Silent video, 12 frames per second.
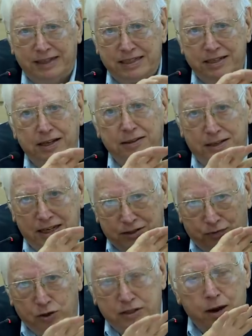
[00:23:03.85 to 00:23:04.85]
let's say it's
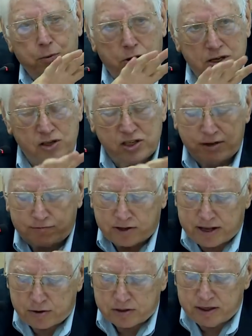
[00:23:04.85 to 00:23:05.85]
full-time workers, there's several
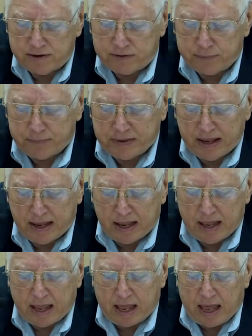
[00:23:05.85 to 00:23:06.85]
thousand of them.
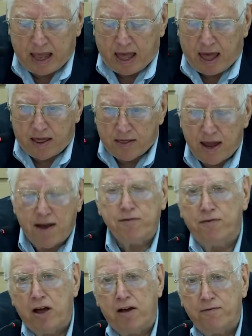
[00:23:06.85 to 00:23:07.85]
They
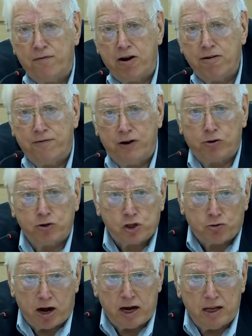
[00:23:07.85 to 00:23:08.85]
have a very vigorous
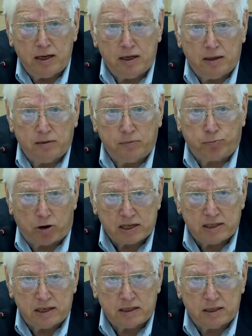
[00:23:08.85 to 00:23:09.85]
training
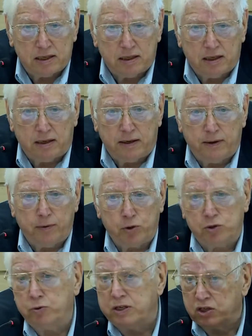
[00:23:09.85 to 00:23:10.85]
process,
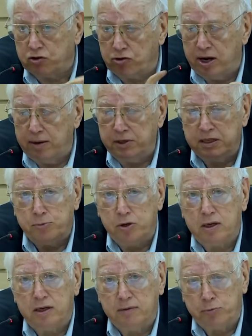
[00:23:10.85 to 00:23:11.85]
which we describe in the
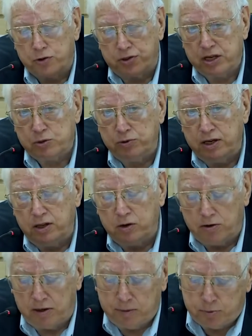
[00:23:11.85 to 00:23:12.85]
book, both this one and the
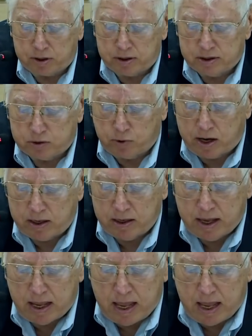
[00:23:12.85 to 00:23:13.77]
earlier book as well.